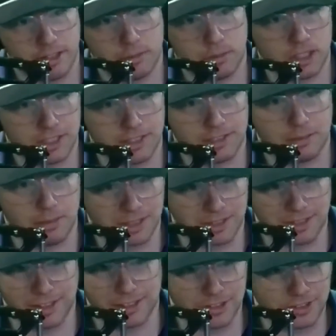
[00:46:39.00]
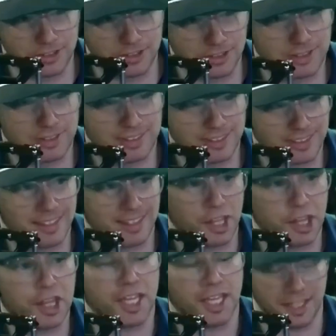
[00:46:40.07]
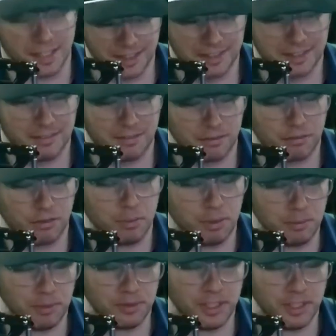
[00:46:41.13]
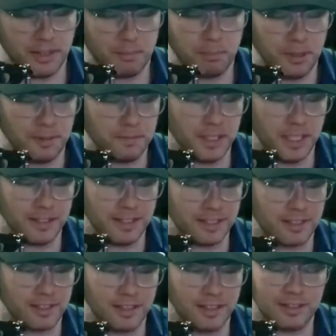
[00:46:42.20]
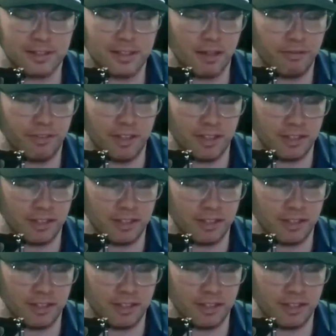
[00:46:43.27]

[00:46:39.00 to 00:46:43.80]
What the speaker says: all right, we need to make this a thing for people now. But it's a tough